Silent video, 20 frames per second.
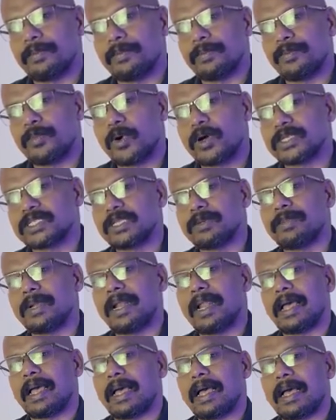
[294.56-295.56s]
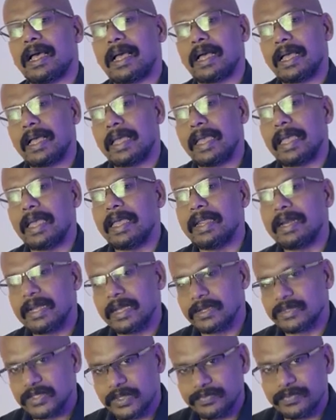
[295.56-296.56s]
possible
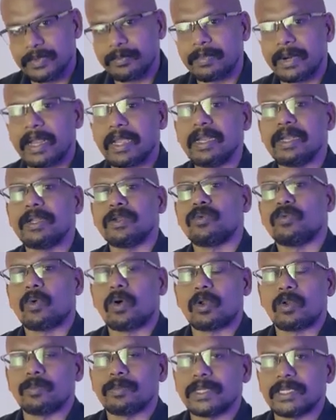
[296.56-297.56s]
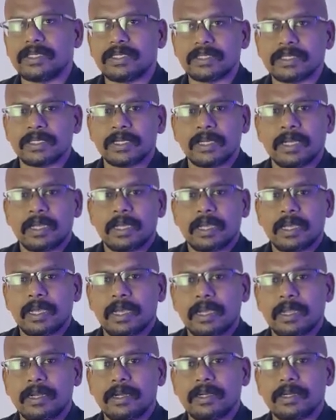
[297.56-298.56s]
areas of the brain involvement,
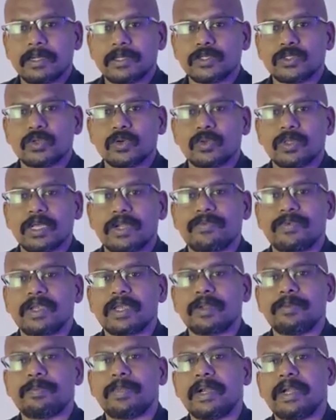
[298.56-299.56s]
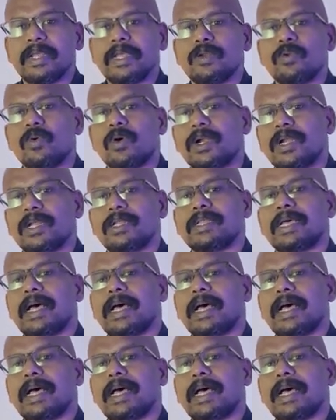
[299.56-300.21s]
and so that we can predict what are the